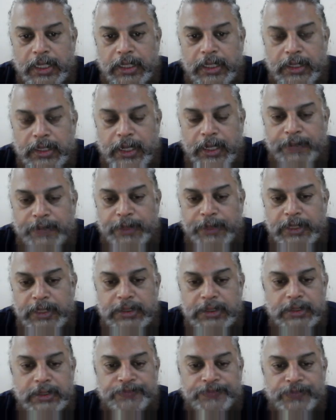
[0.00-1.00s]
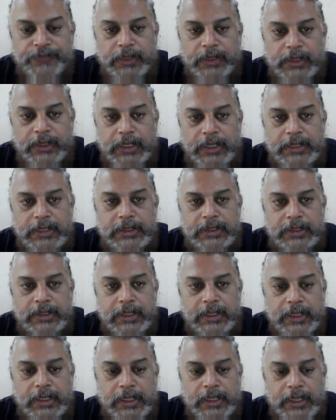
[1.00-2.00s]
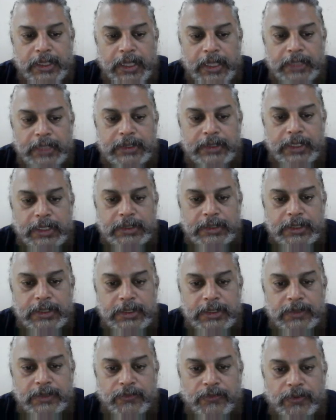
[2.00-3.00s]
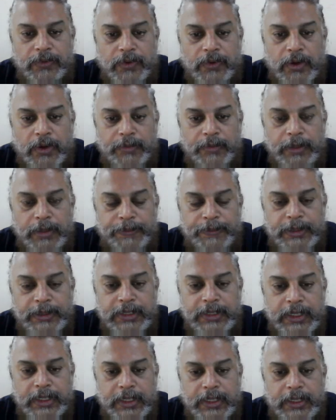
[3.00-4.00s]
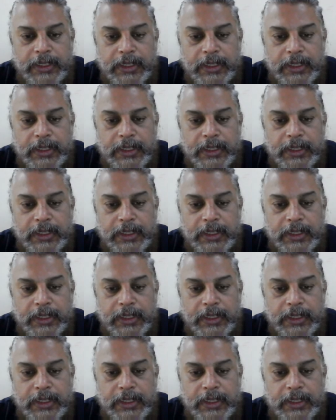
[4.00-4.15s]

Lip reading: That means this asterixis would not be present in